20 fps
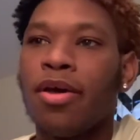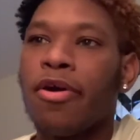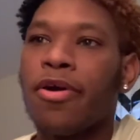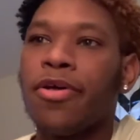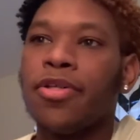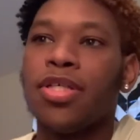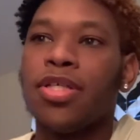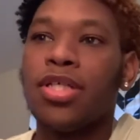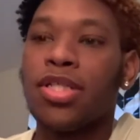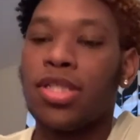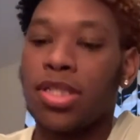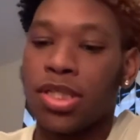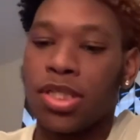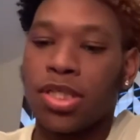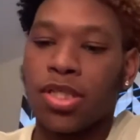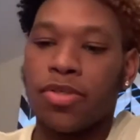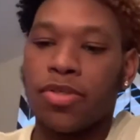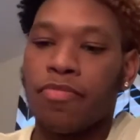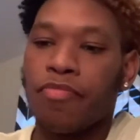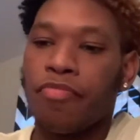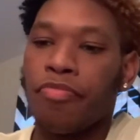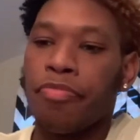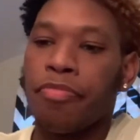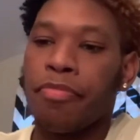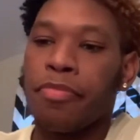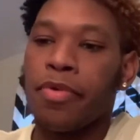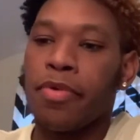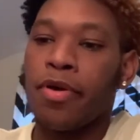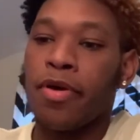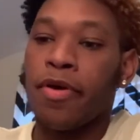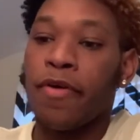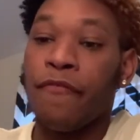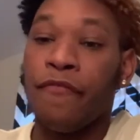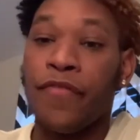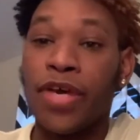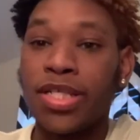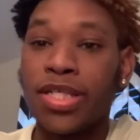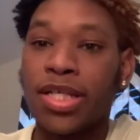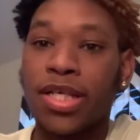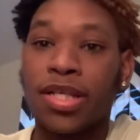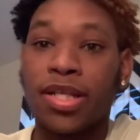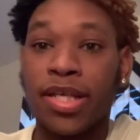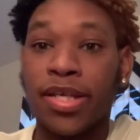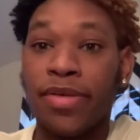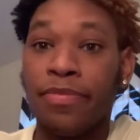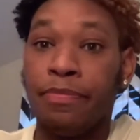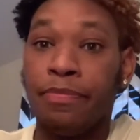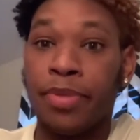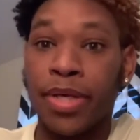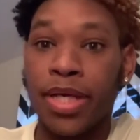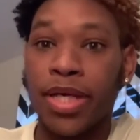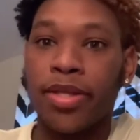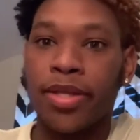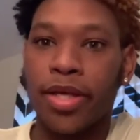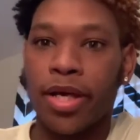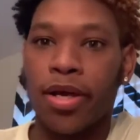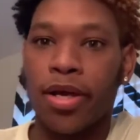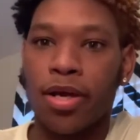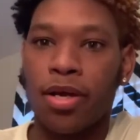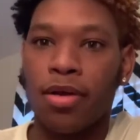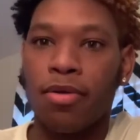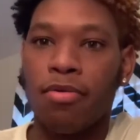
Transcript: to just physically be there,